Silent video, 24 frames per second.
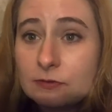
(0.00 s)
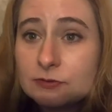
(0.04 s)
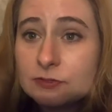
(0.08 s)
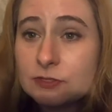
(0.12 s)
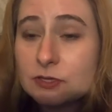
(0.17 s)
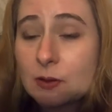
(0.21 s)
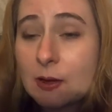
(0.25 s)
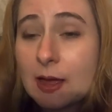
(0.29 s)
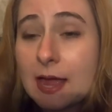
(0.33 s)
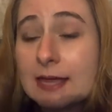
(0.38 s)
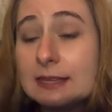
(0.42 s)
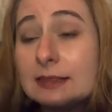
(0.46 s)

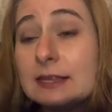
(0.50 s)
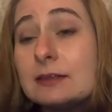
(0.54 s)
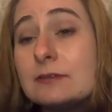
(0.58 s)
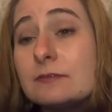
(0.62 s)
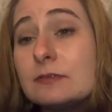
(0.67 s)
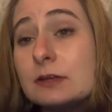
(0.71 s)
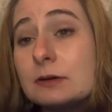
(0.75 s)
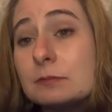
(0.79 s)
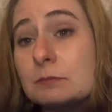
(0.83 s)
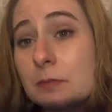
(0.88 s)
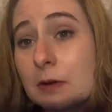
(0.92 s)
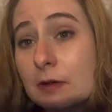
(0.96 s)
So I live
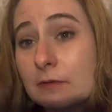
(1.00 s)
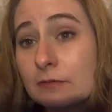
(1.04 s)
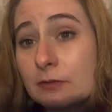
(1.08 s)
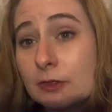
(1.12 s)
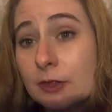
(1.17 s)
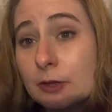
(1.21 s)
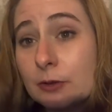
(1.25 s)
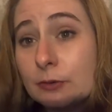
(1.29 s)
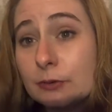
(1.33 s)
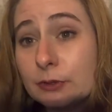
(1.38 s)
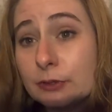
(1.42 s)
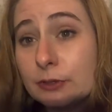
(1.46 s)
in
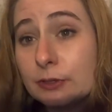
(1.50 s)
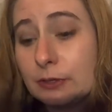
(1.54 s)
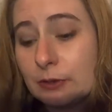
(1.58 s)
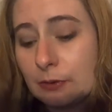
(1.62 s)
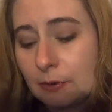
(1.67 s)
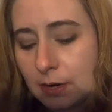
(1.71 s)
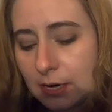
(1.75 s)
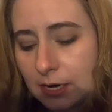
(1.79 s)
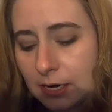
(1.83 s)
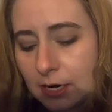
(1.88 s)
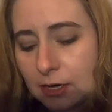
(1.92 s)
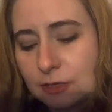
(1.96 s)
Buffalo, New
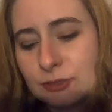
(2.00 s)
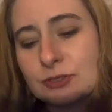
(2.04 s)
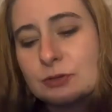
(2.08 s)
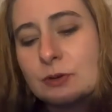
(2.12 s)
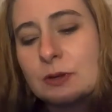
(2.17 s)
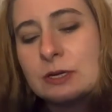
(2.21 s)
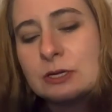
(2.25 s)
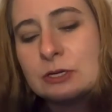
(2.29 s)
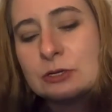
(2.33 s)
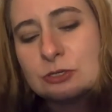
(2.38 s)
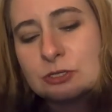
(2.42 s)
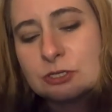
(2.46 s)
York, so I
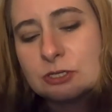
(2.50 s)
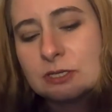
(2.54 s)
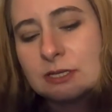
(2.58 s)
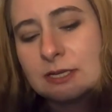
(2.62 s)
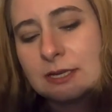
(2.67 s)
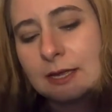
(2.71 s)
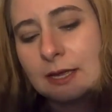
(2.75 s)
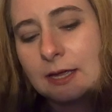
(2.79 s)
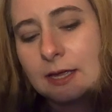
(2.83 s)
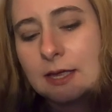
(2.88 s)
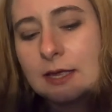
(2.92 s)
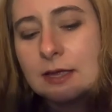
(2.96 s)

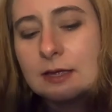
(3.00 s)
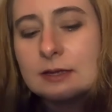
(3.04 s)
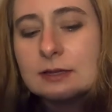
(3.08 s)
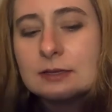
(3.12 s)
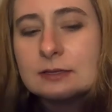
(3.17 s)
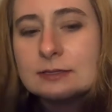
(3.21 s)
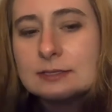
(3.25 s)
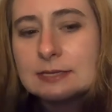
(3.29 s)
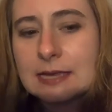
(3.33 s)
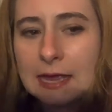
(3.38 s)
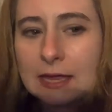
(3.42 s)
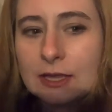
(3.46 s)
usually
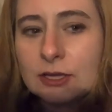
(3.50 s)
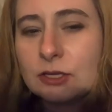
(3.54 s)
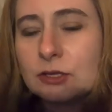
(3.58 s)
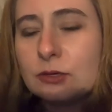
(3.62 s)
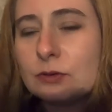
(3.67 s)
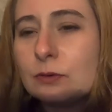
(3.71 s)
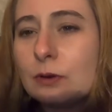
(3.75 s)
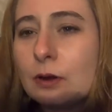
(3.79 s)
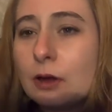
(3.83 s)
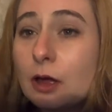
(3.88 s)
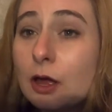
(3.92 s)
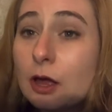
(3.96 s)
tell
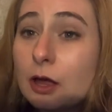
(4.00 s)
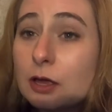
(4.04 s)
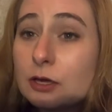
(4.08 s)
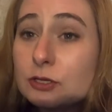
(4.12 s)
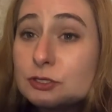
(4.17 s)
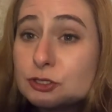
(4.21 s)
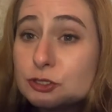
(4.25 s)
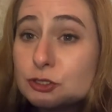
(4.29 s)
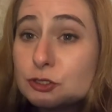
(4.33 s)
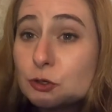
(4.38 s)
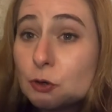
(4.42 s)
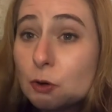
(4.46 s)
you a
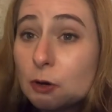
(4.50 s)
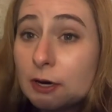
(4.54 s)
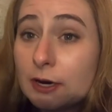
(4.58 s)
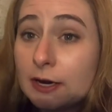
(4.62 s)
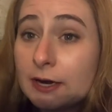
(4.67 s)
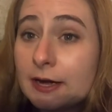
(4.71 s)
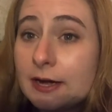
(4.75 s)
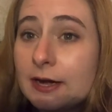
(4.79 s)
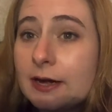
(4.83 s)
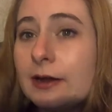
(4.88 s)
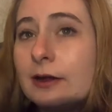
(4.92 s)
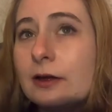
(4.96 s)

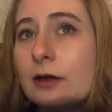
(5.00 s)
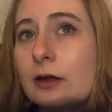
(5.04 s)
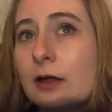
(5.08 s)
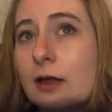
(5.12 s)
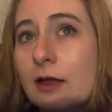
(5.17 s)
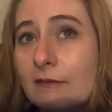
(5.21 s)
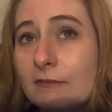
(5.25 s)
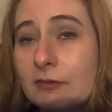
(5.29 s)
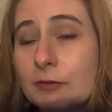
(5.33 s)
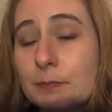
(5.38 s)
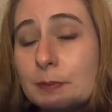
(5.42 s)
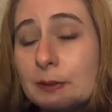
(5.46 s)
story
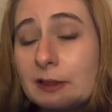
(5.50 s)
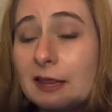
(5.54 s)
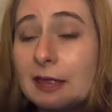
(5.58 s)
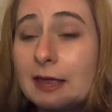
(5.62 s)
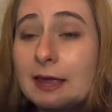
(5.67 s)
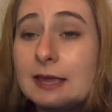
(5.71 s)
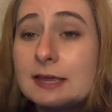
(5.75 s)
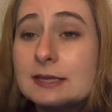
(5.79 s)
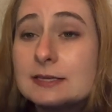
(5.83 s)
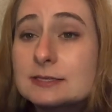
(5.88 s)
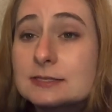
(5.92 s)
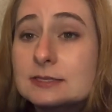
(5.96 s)
of a
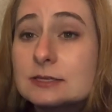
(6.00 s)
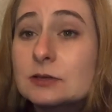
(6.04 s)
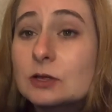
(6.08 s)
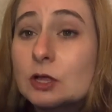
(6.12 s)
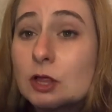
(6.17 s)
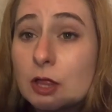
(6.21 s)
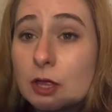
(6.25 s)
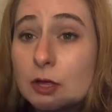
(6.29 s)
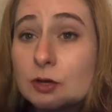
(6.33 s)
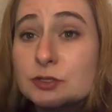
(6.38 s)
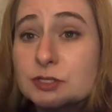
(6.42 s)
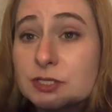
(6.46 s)
place
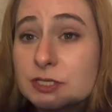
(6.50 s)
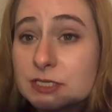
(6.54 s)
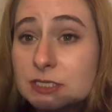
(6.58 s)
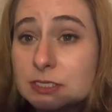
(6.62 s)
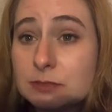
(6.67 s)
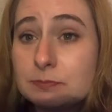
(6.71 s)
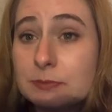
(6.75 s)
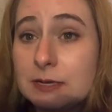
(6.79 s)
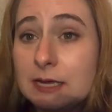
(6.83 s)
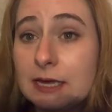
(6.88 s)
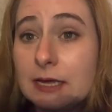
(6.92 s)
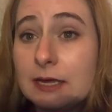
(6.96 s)
close to
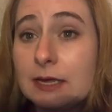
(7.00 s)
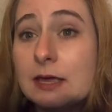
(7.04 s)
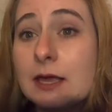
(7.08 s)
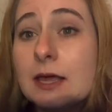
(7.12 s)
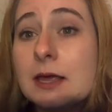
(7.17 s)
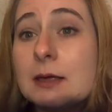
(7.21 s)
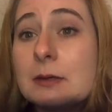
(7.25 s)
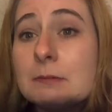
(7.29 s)
me,